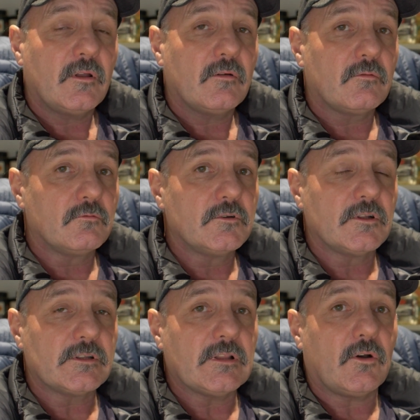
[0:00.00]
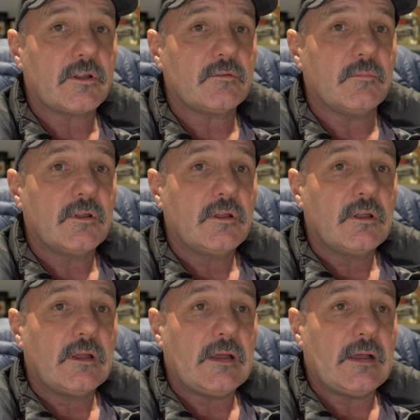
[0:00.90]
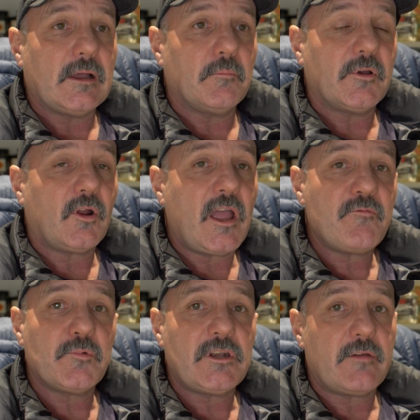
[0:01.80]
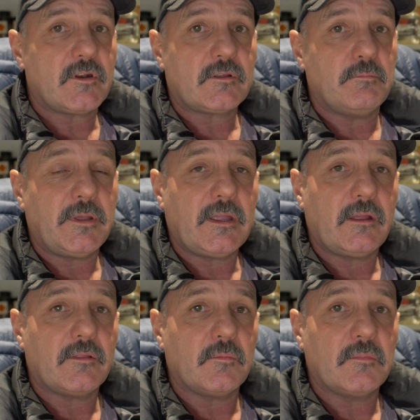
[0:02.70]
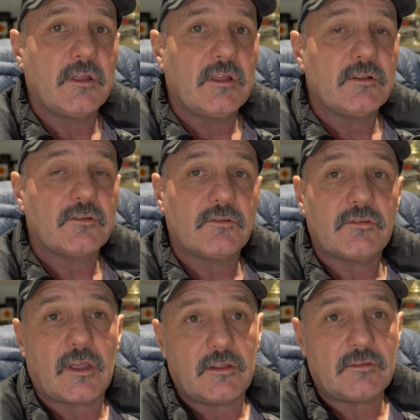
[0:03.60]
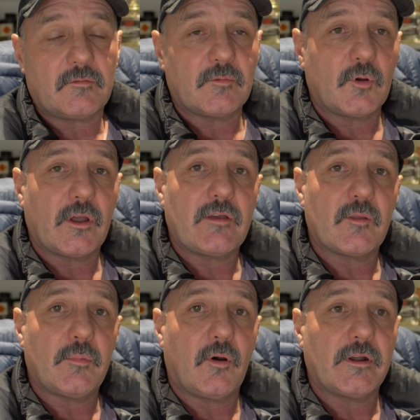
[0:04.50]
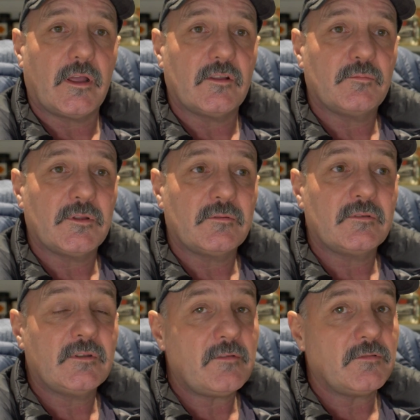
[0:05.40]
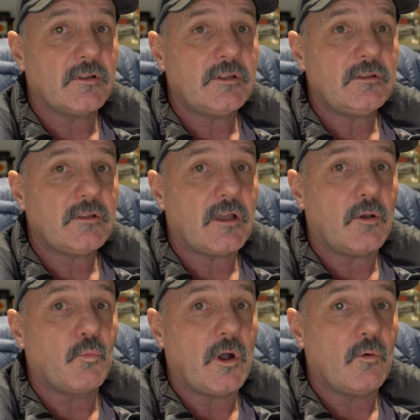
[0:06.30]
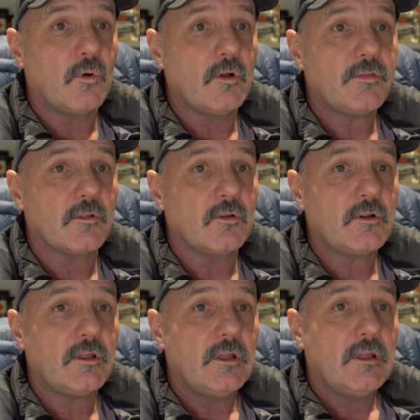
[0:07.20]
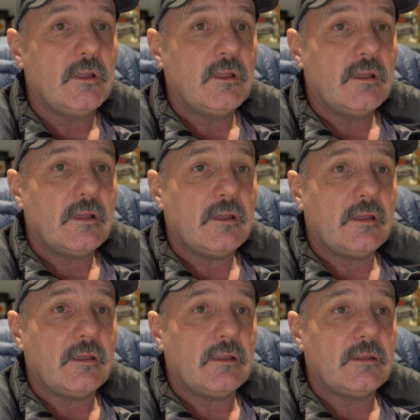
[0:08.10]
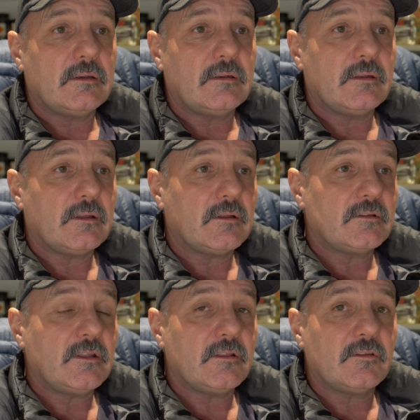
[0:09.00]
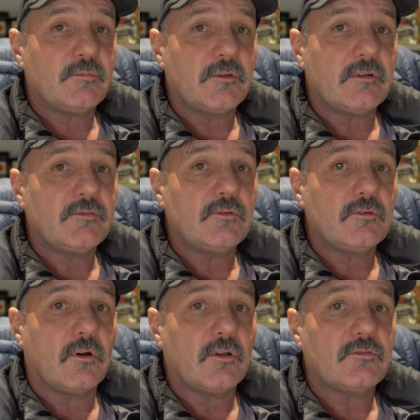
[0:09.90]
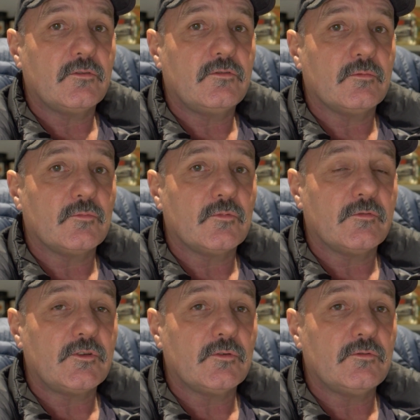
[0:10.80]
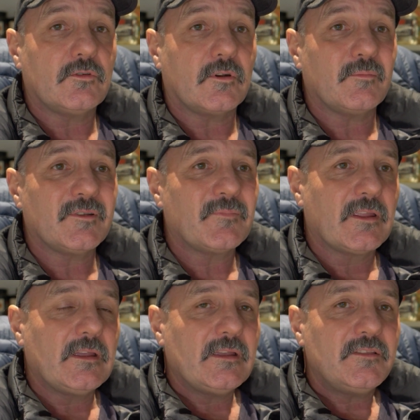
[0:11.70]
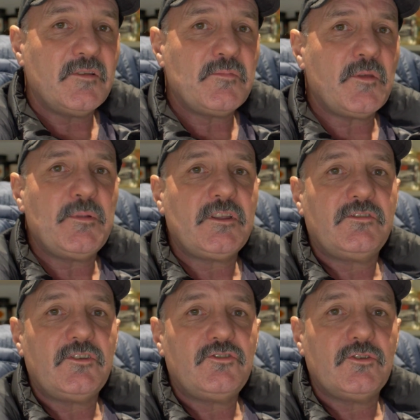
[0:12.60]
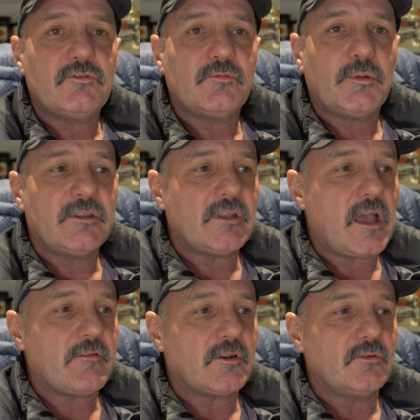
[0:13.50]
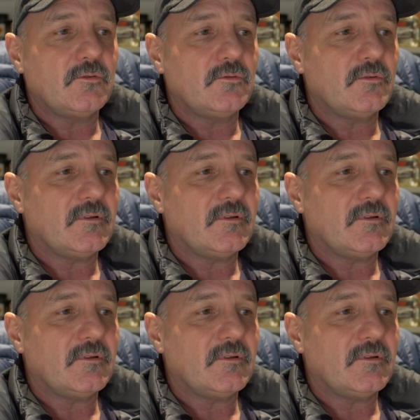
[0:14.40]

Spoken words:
really like them. But I haven't been able to compare them to, say, some of my other binos. But definitely well worth a look. And yeah, there's been a few guys do some reviews on them. But the biggest issue is being able to